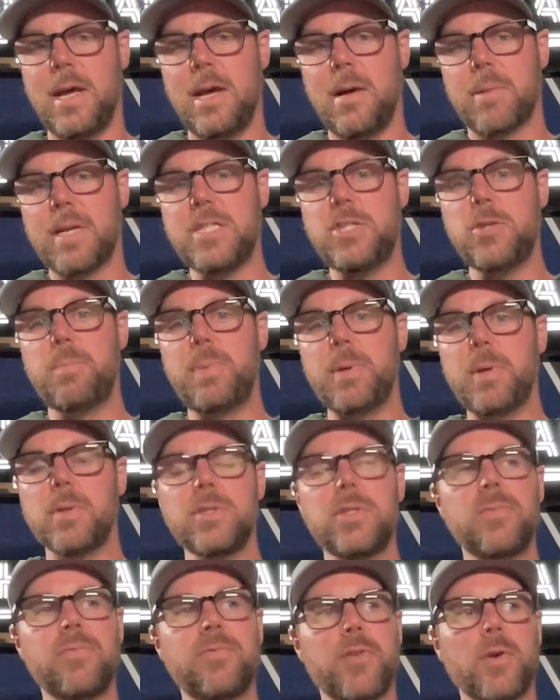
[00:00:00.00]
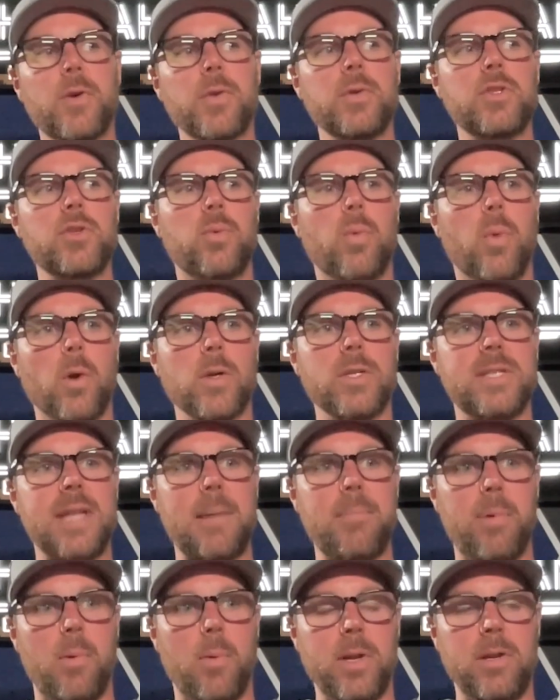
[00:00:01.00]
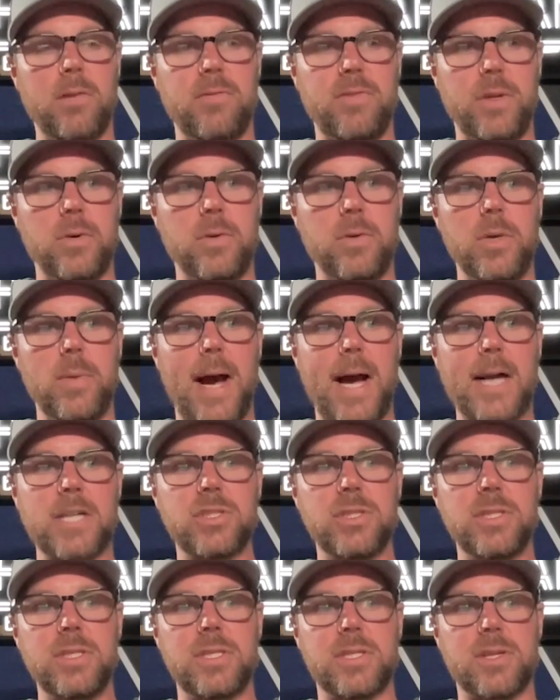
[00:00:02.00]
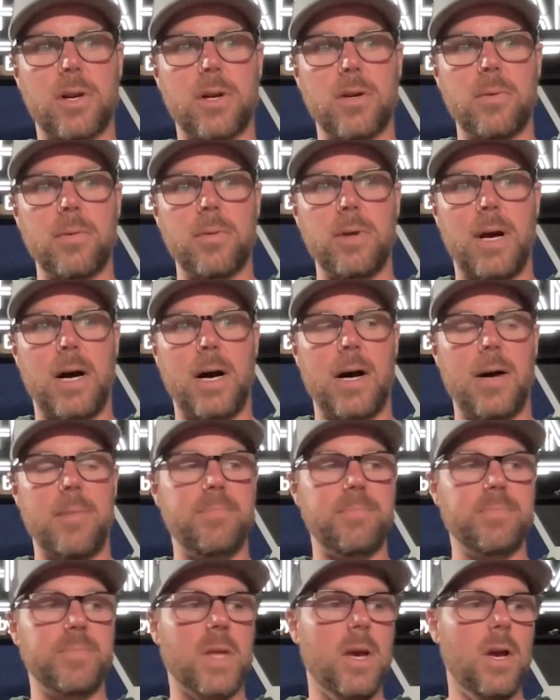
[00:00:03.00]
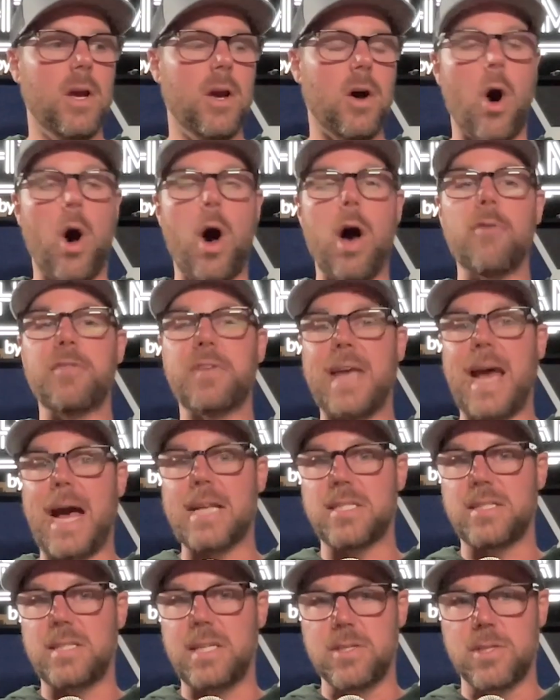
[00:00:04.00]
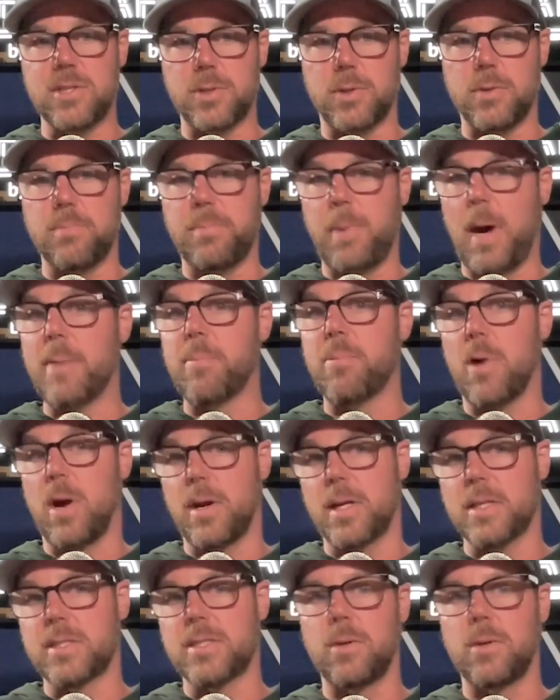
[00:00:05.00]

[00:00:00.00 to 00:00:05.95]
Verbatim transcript: But as you build further towards that point of view, actually start um, off gassing certain byproducts.